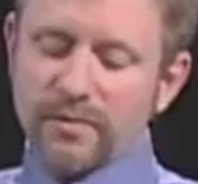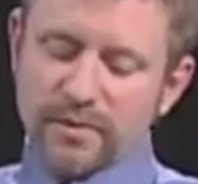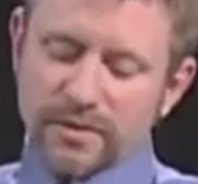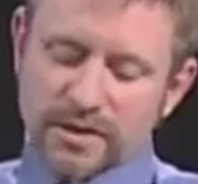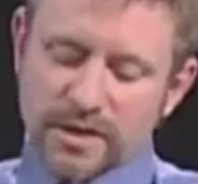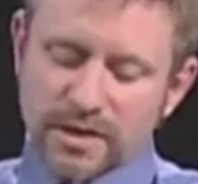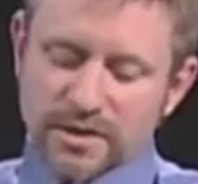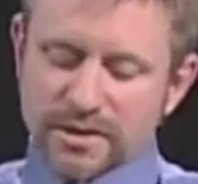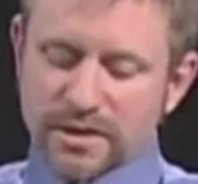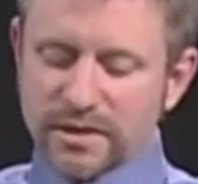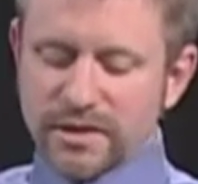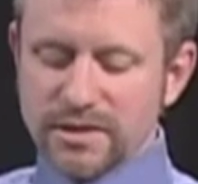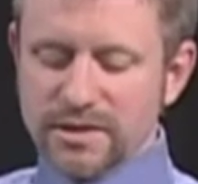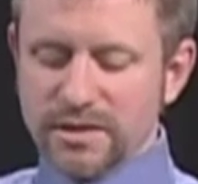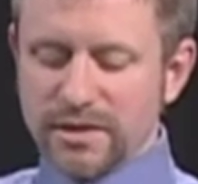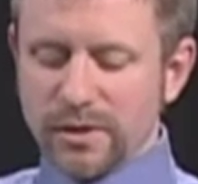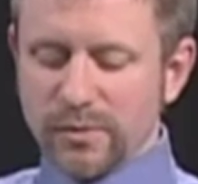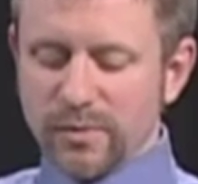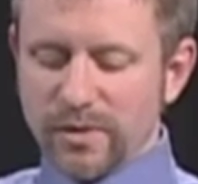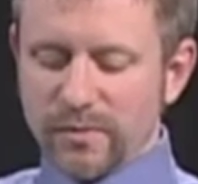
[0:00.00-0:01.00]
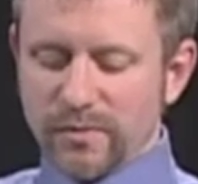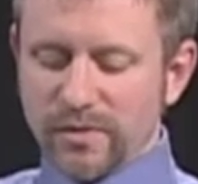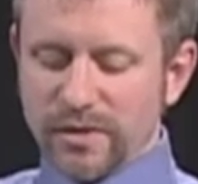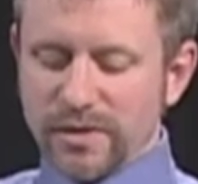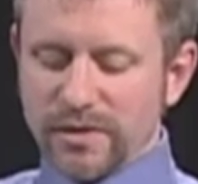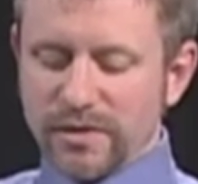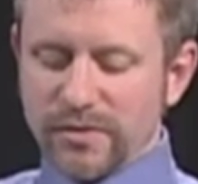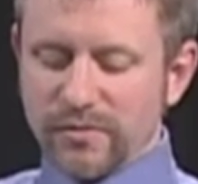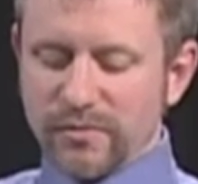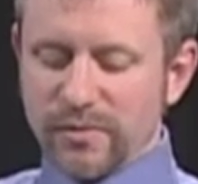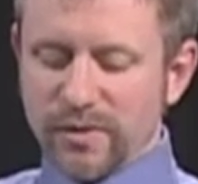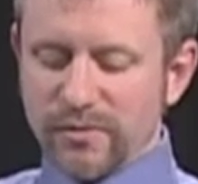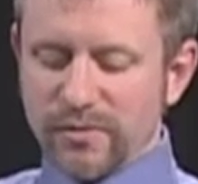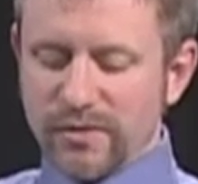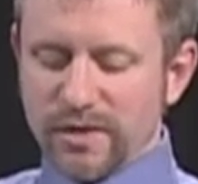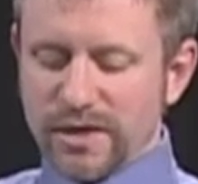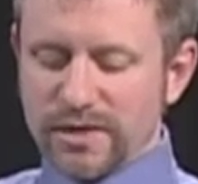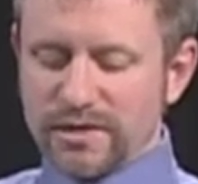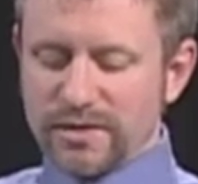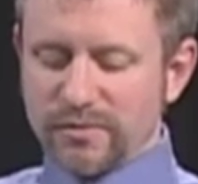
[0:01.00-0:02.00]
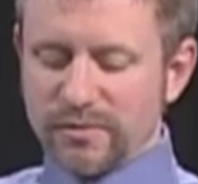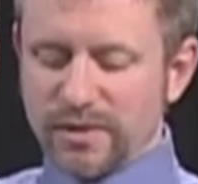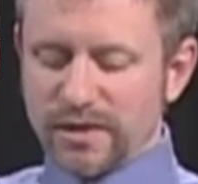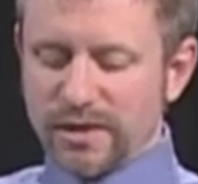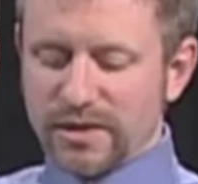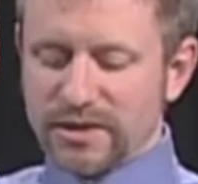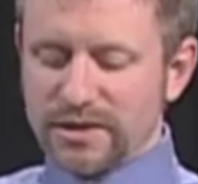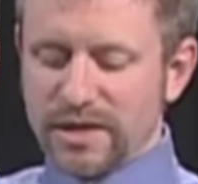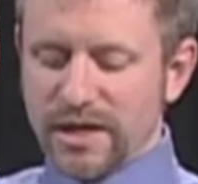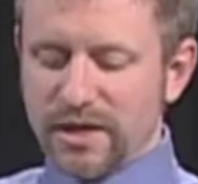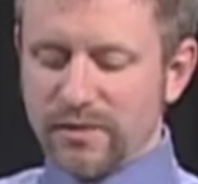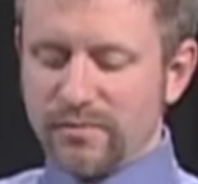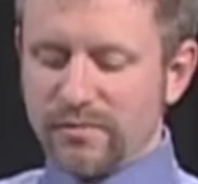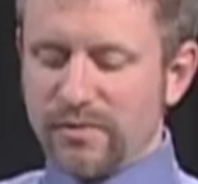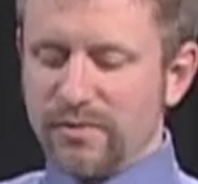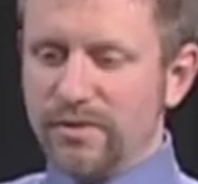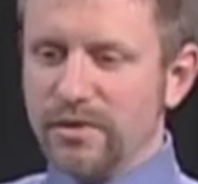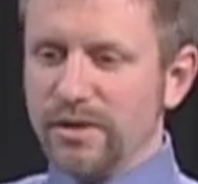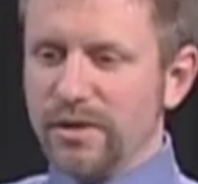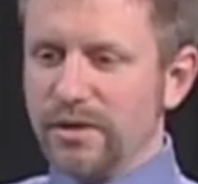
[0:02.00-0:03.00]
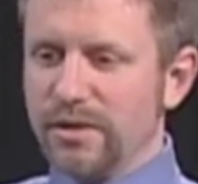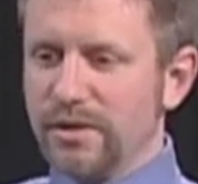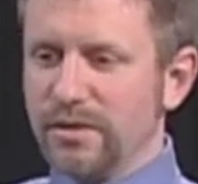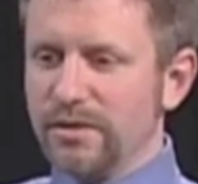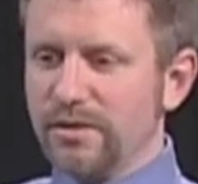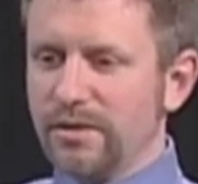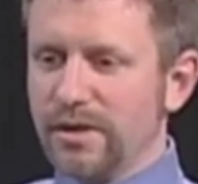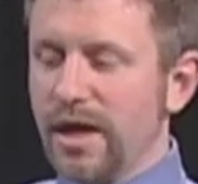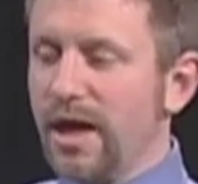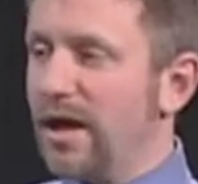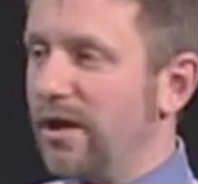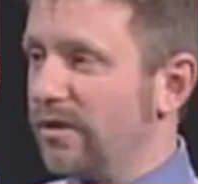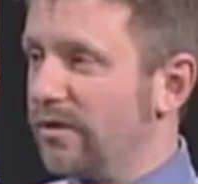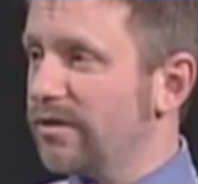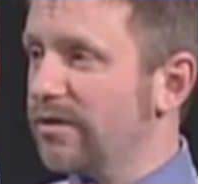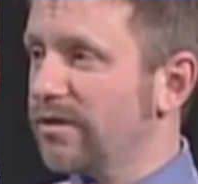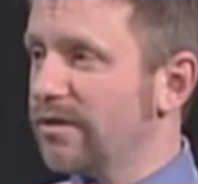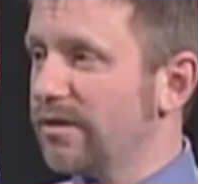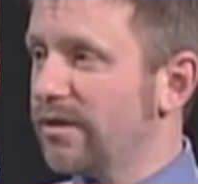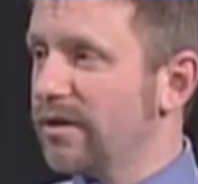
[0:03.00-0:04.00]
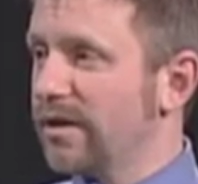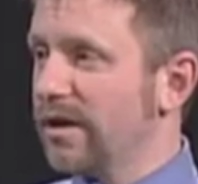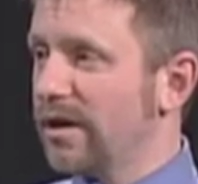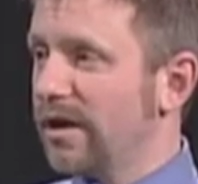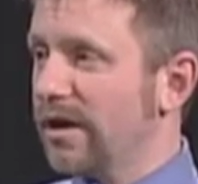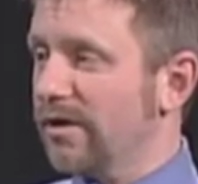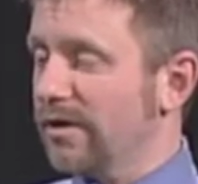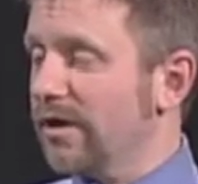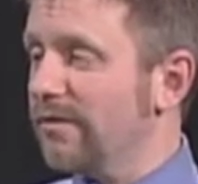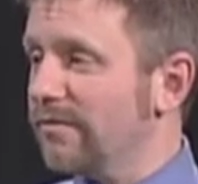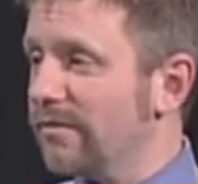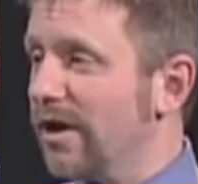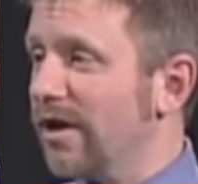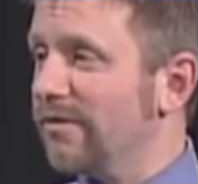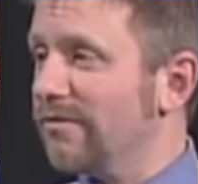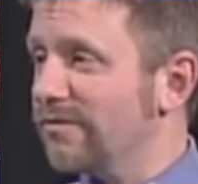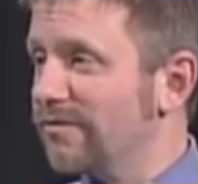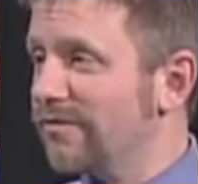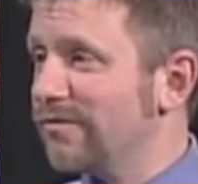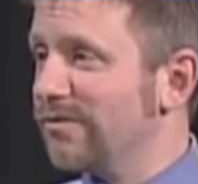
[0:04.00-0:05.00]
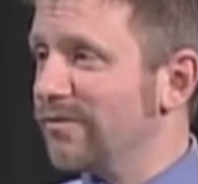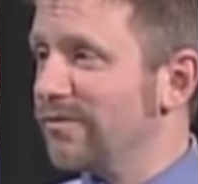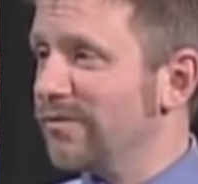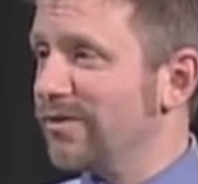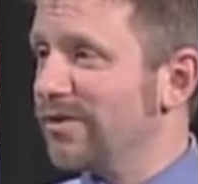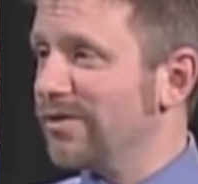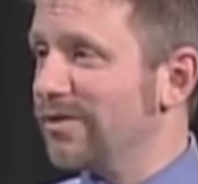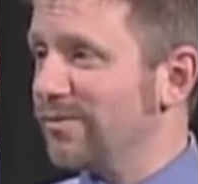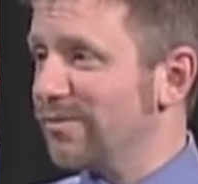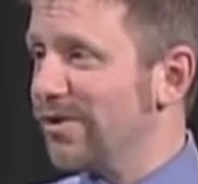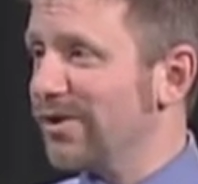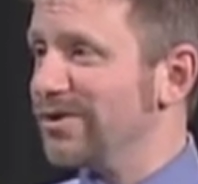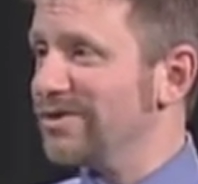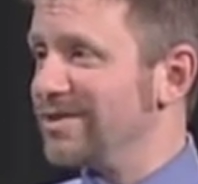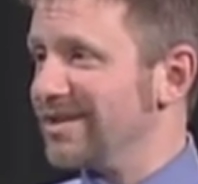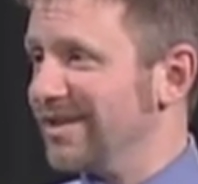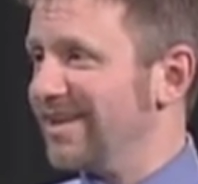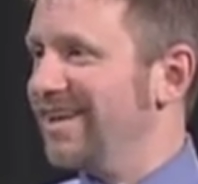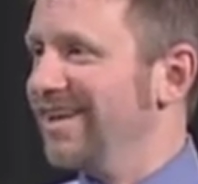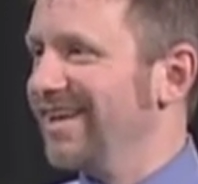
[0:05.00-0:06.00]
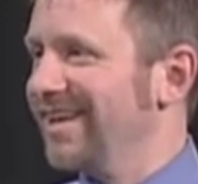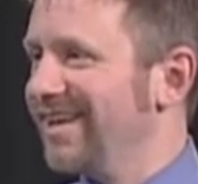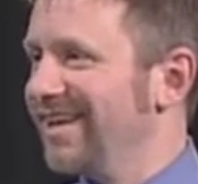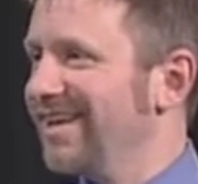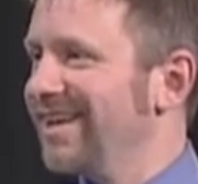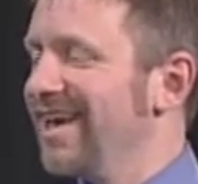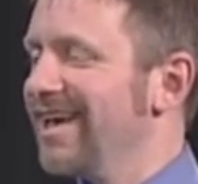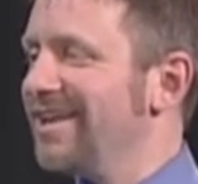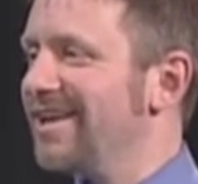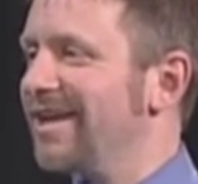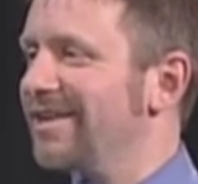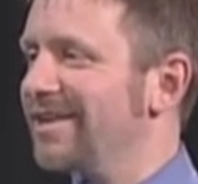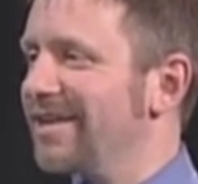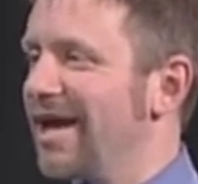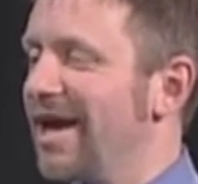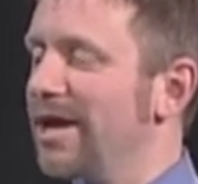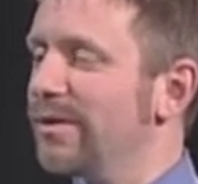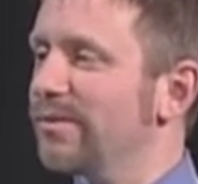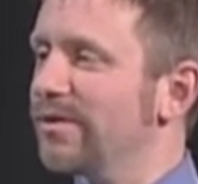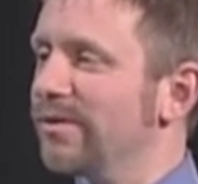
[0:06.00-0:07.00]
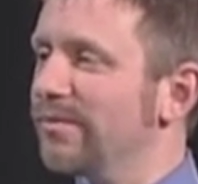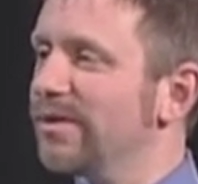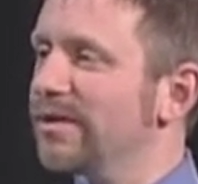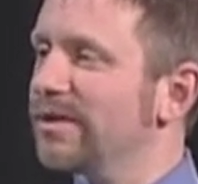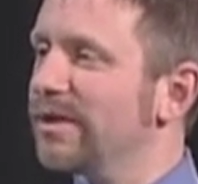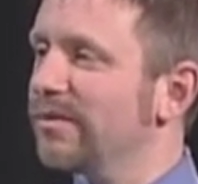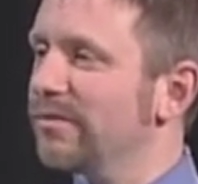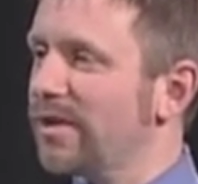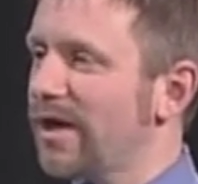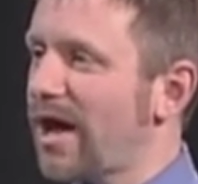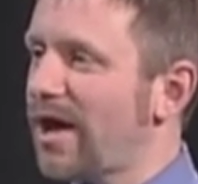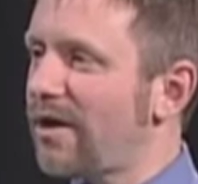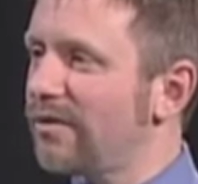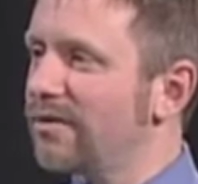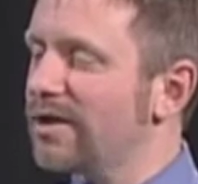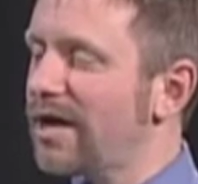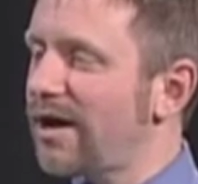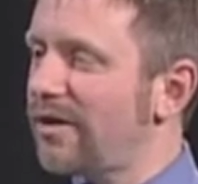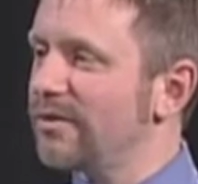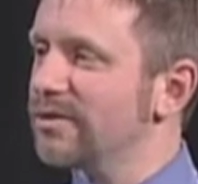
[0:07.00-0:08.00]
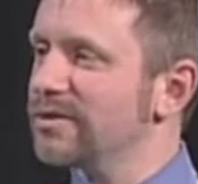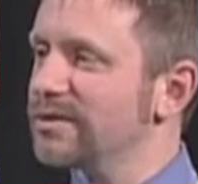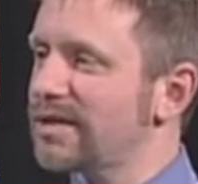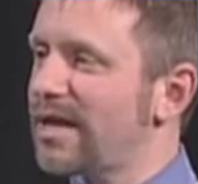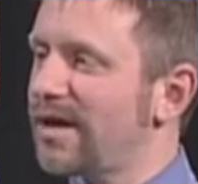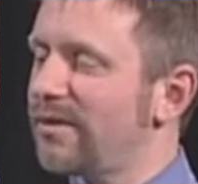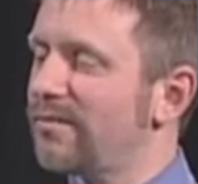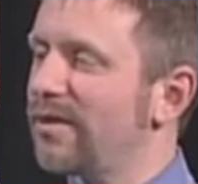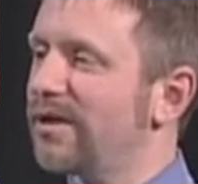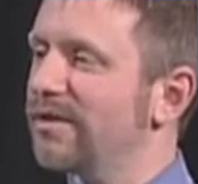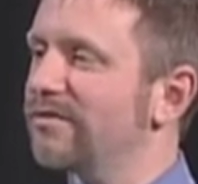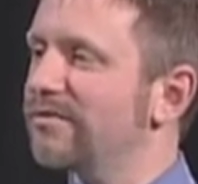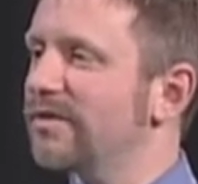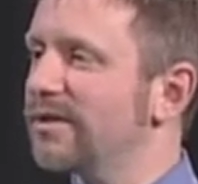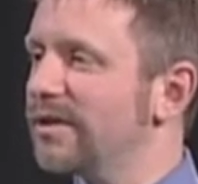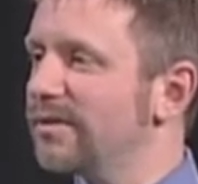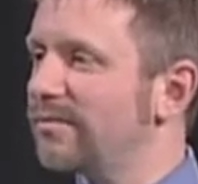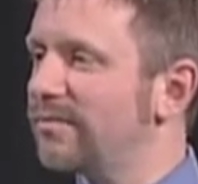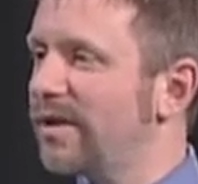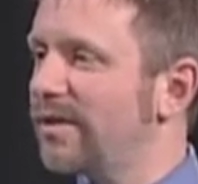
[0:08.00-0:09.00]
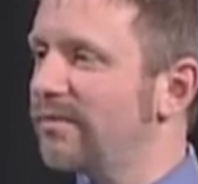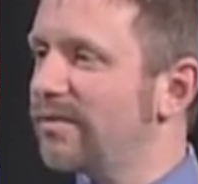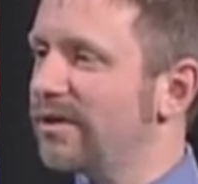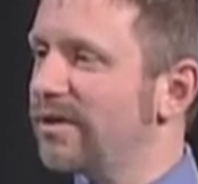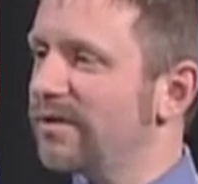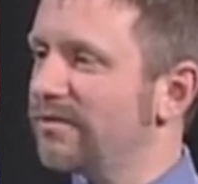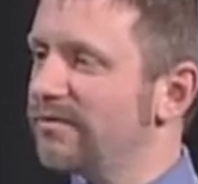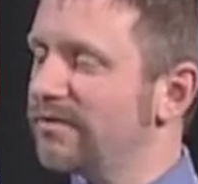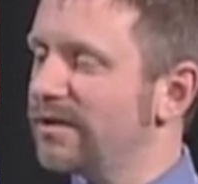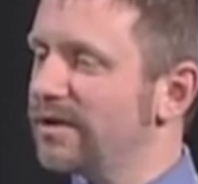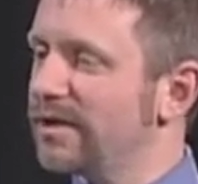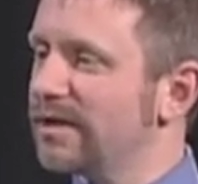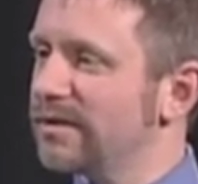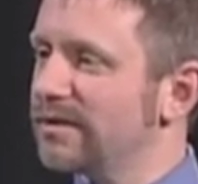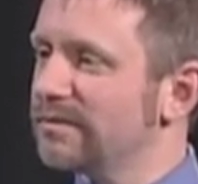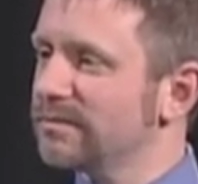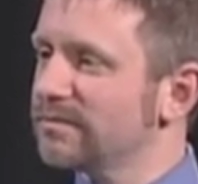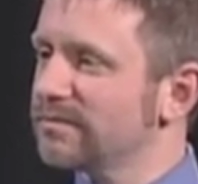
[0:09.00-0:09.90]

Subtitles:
we touched on this a little bit, but maybe you had something else to add. But the health of the person, not the animal. But how is that benefited by being vegan?